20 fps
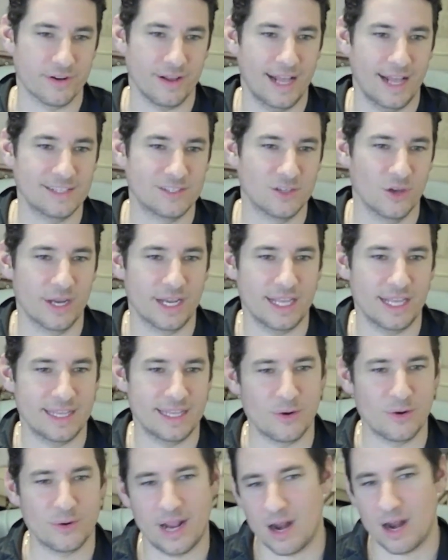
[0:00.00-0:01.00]
And so like, they
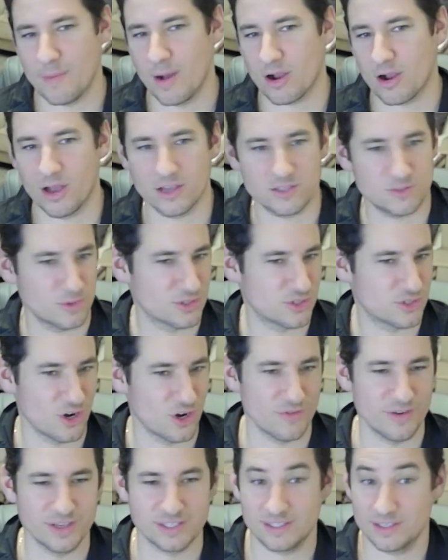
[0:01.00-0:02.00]
don't care about customer
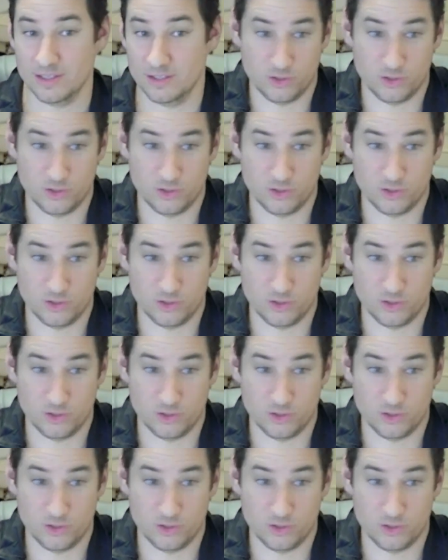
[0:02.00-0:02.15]
service.